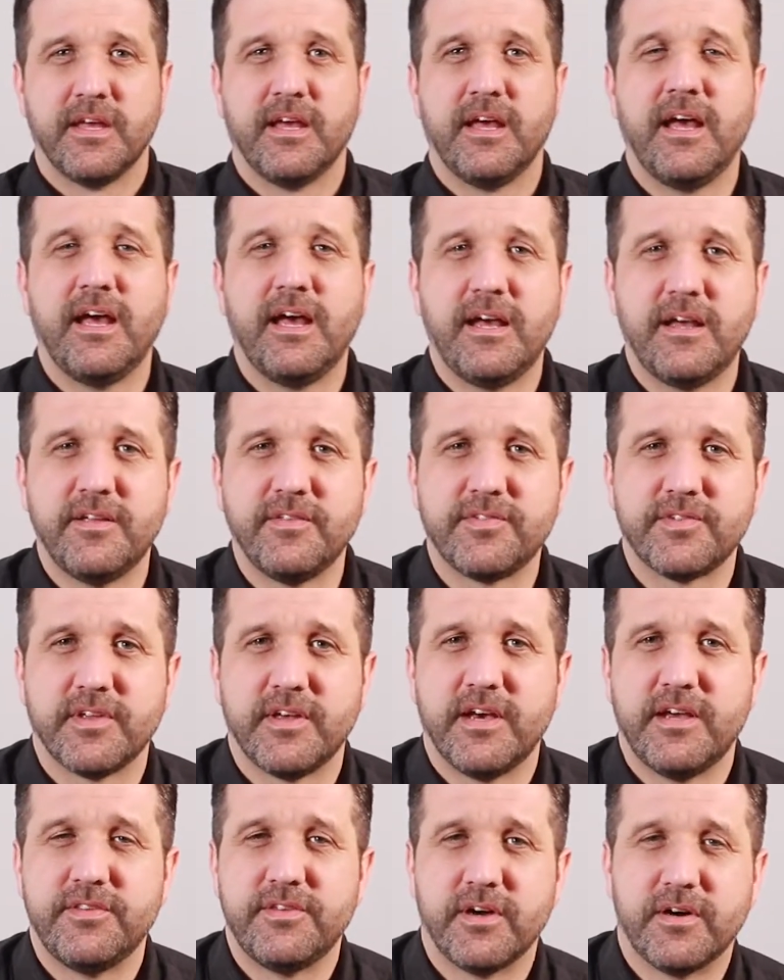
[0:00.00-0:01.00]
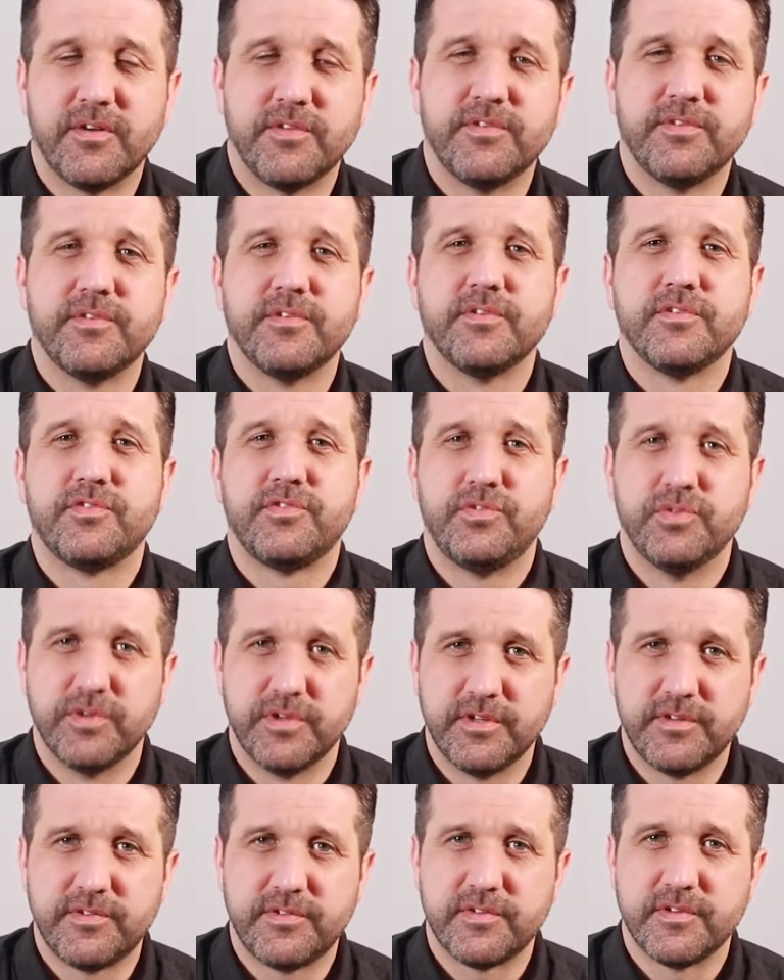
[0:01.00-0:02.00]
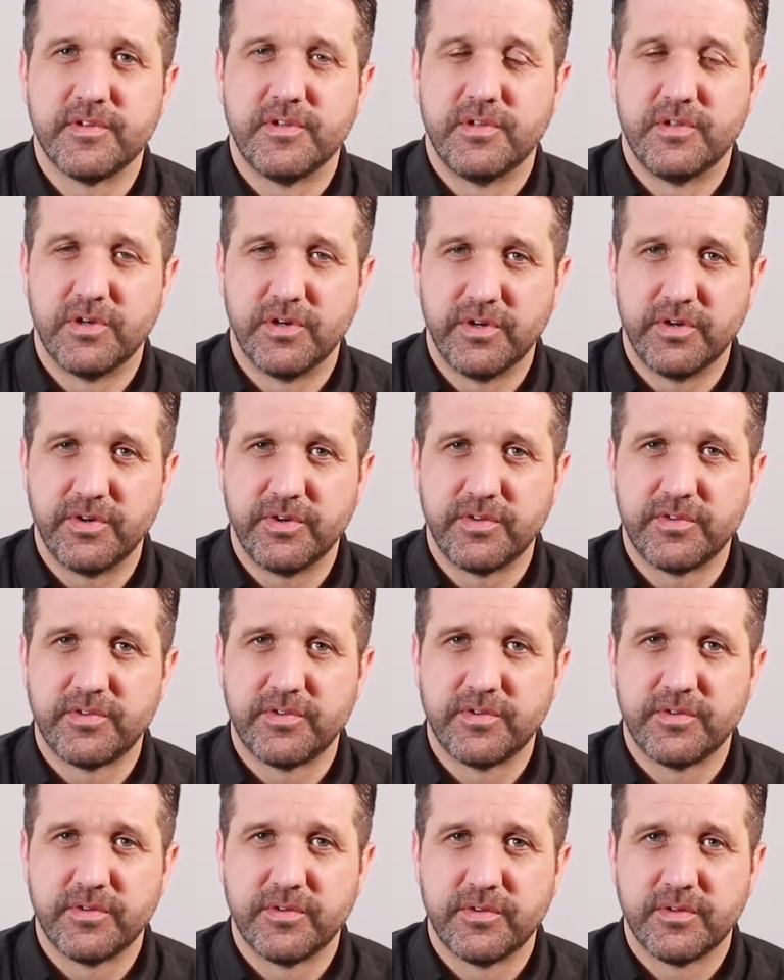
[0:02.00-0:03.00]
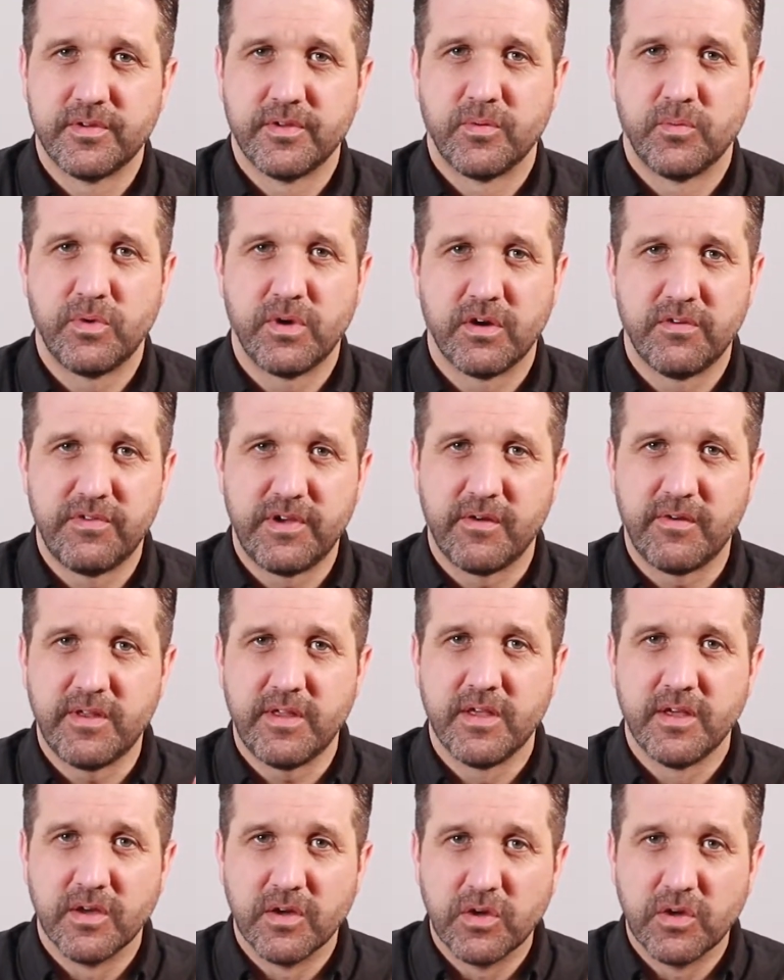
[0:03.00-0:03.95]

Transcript: As adult students, learners, we are very